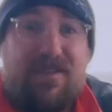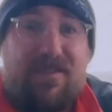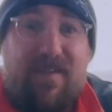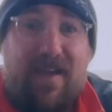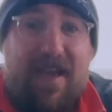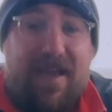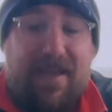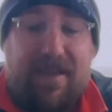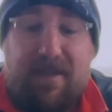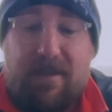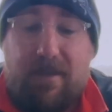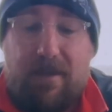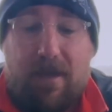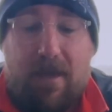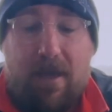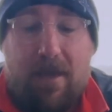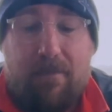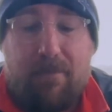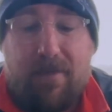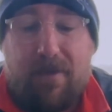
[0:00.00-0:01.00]
Fay,
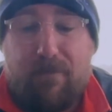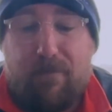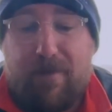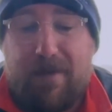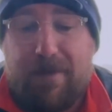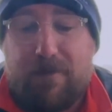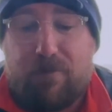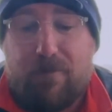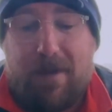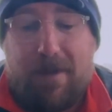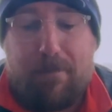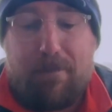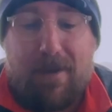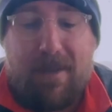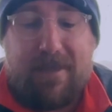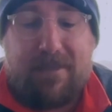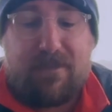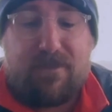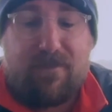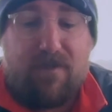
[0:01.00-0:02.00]
they're a really great
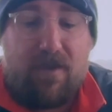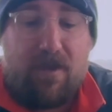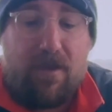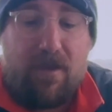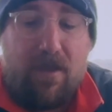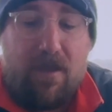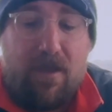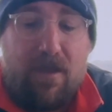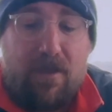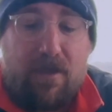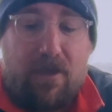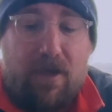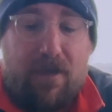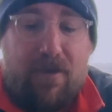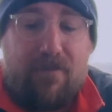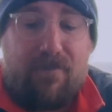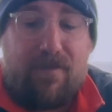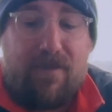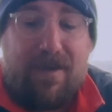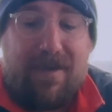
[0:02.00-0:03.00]
place for kind
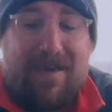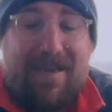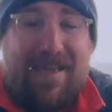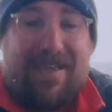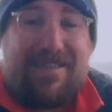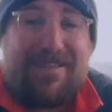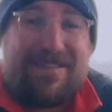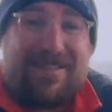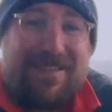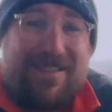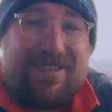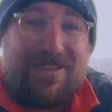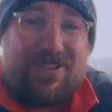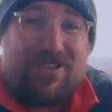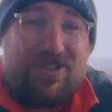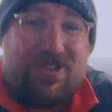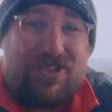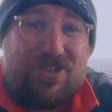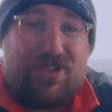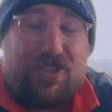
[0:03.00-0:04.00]
of late
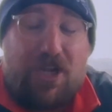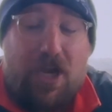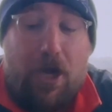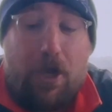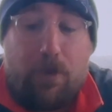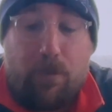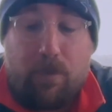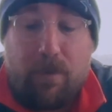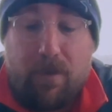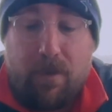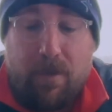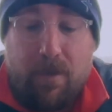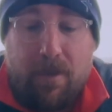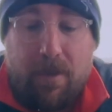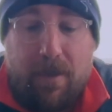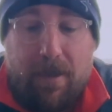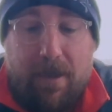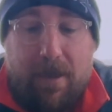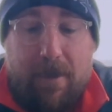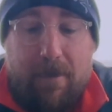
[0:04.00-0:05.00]
season snow.
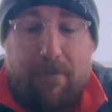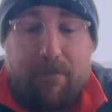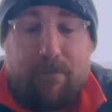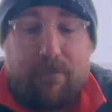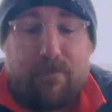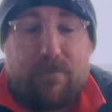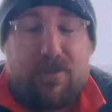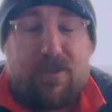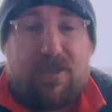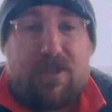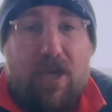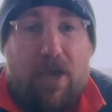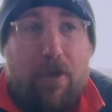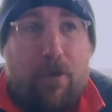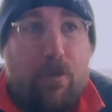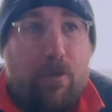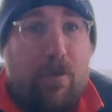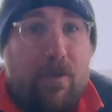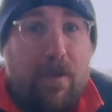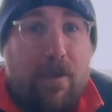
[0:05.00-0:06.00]

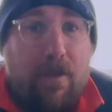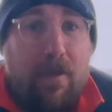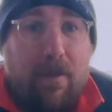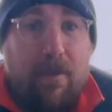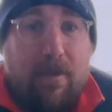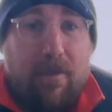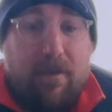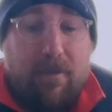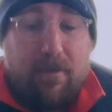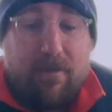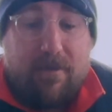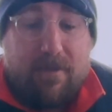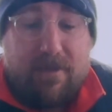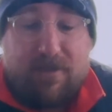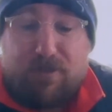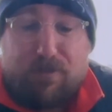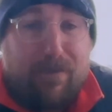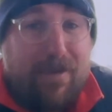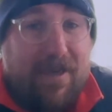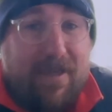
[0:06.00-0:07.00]
So
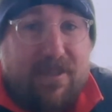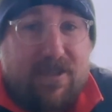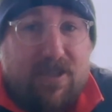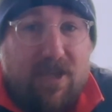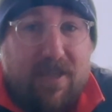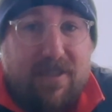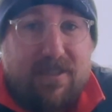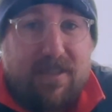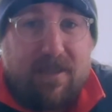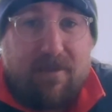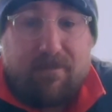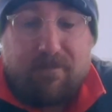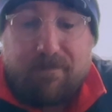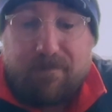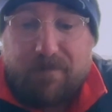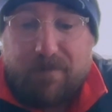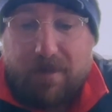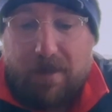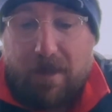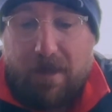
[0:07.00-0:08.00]
it's really exciting,
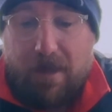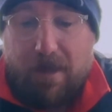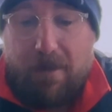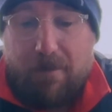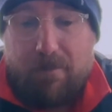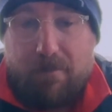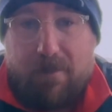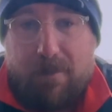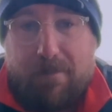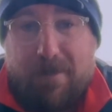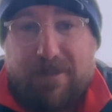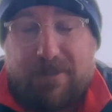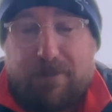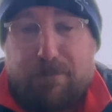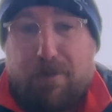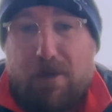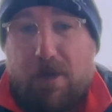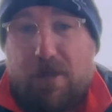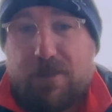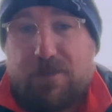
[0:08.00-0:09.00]
the Magic
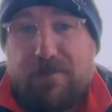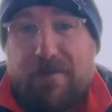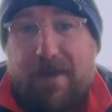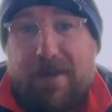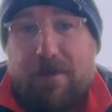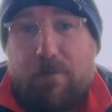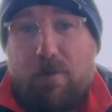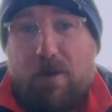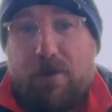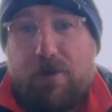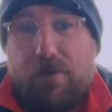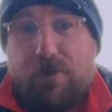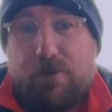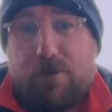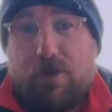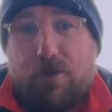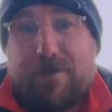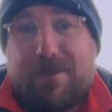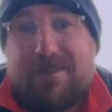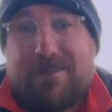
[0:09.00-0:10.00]
Pass, for anyone
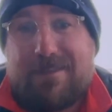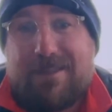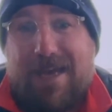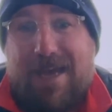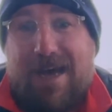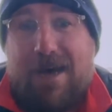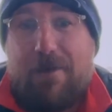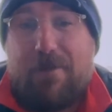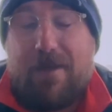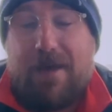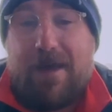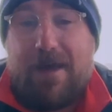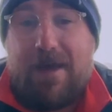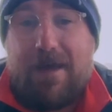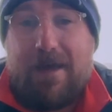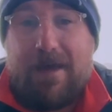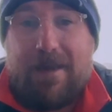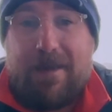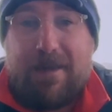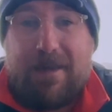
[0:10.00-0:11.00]
who's looking to get out
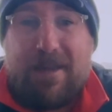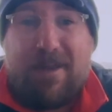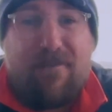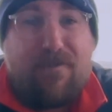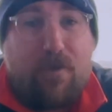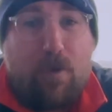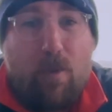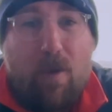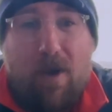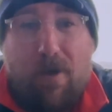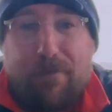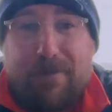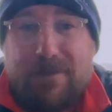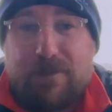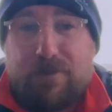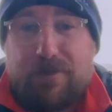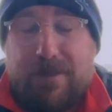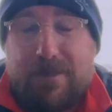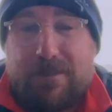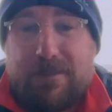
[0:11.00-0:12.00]
there. And if you are
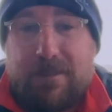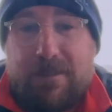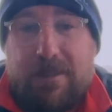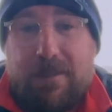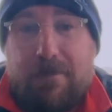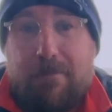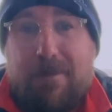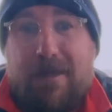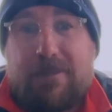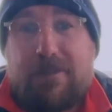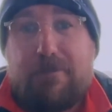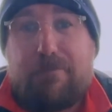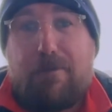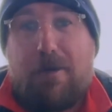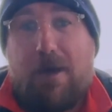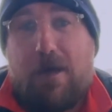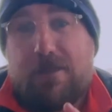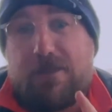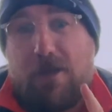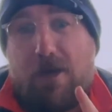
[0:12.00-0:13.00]
interested in the Magic
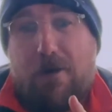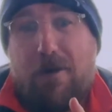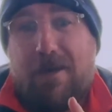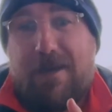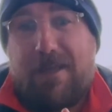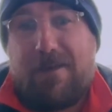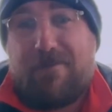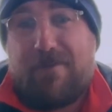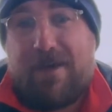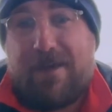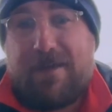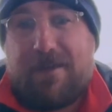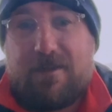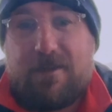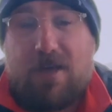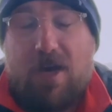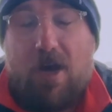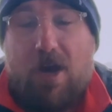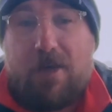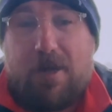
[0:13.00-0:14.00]
Pass, I'll leave a
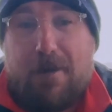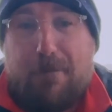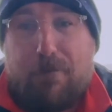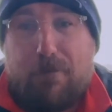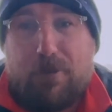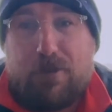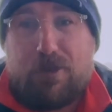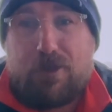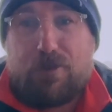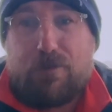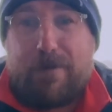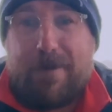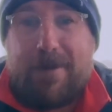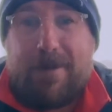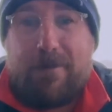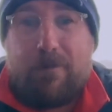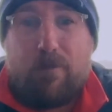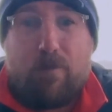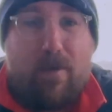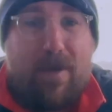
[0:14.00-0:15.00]
card up on the
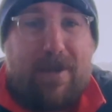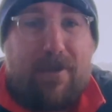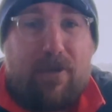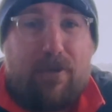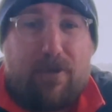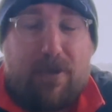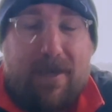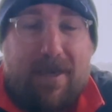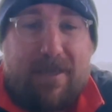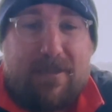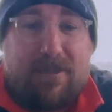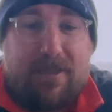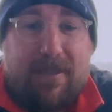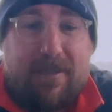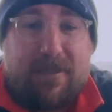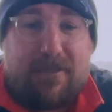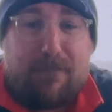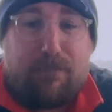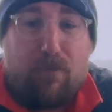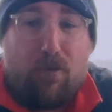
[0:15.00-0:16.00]
screen where you can actually
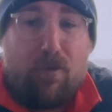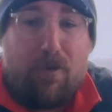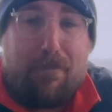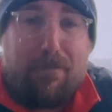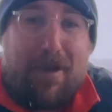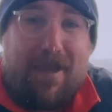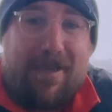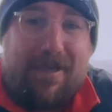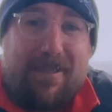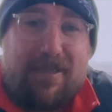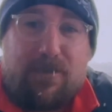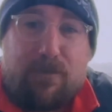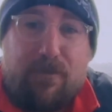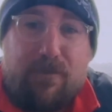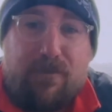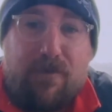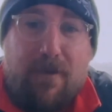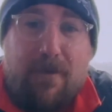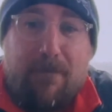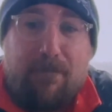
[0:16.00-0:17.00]
explore the playlist
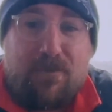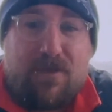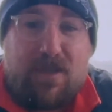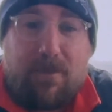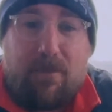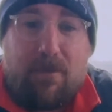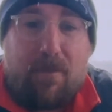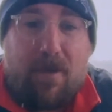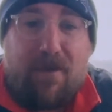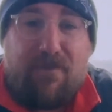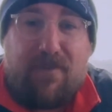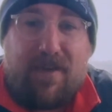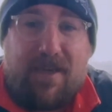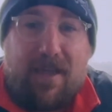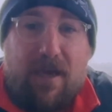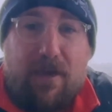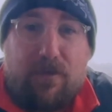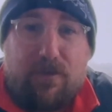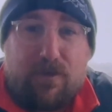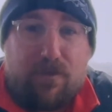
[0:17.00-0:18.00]
with some of my
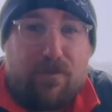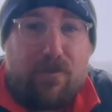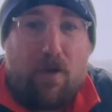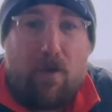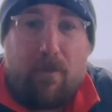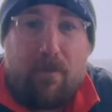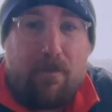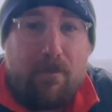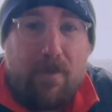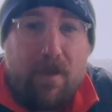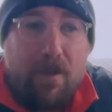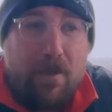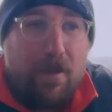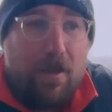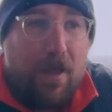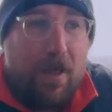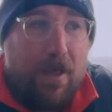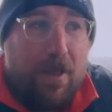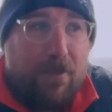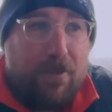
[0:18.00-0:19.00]
videos from
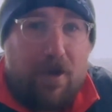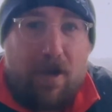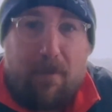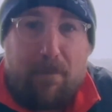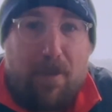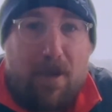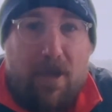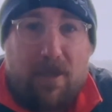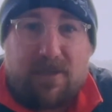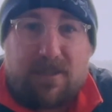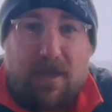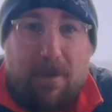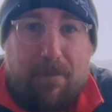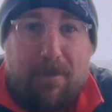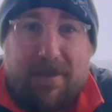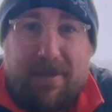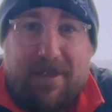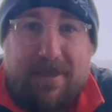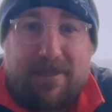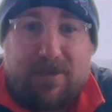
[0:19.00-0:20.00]
the past
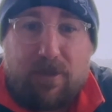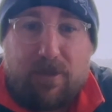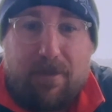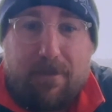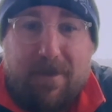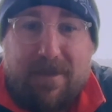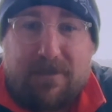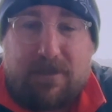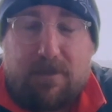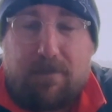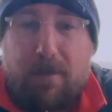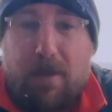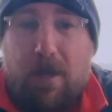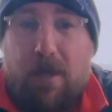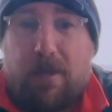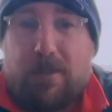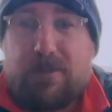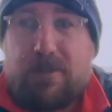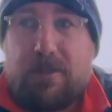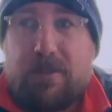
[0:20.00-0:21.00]
couple of years on the Magic
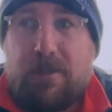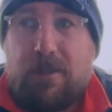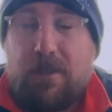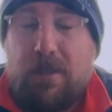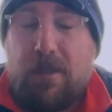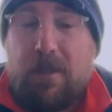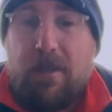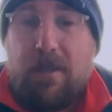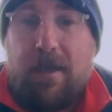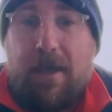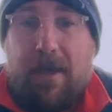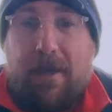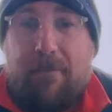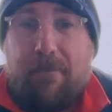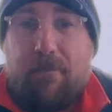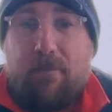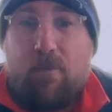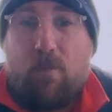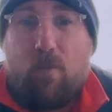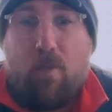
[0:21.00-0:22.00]
Pass, and
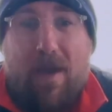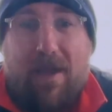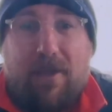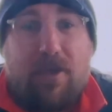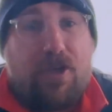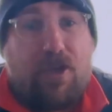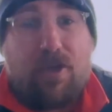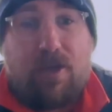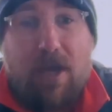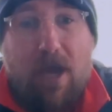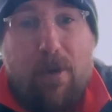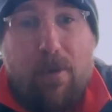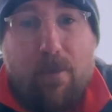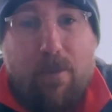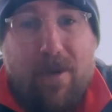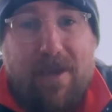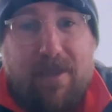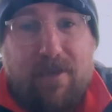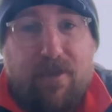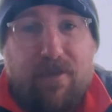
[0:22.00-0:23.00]
where you could go
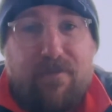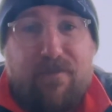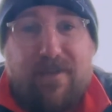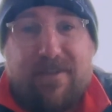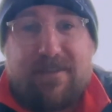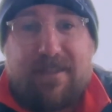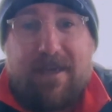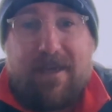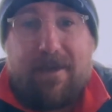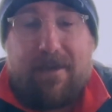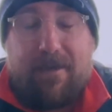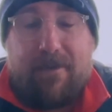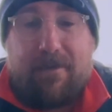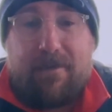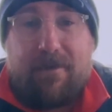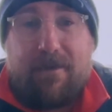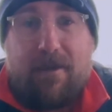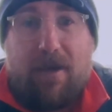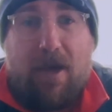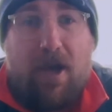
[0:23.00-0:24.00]
and where you could visit,
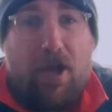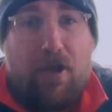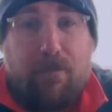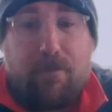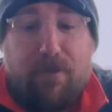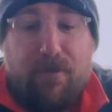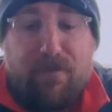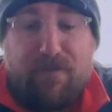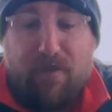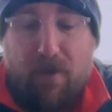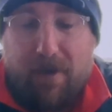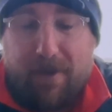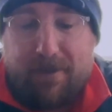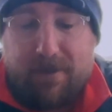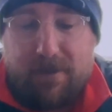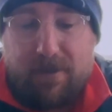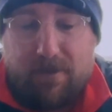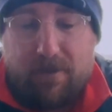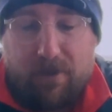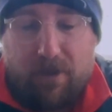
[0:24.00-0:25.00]
and I hope you
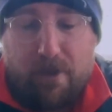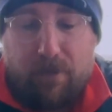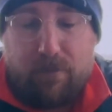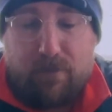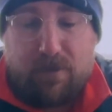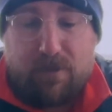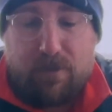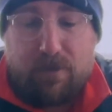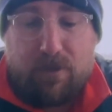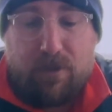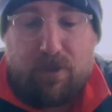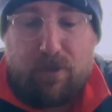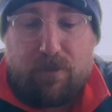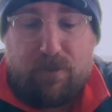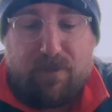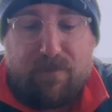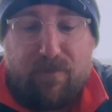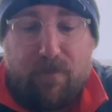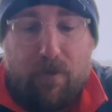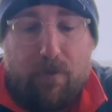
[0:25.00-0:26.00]
find those
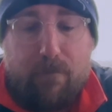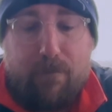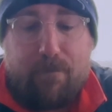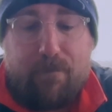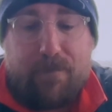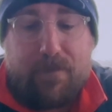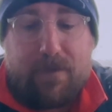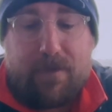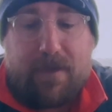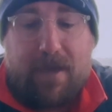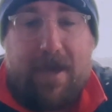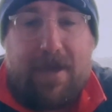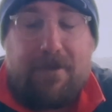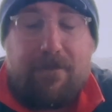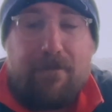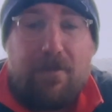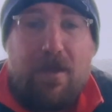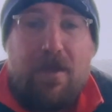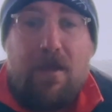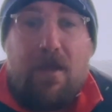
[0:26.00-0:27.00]
useful. Okay.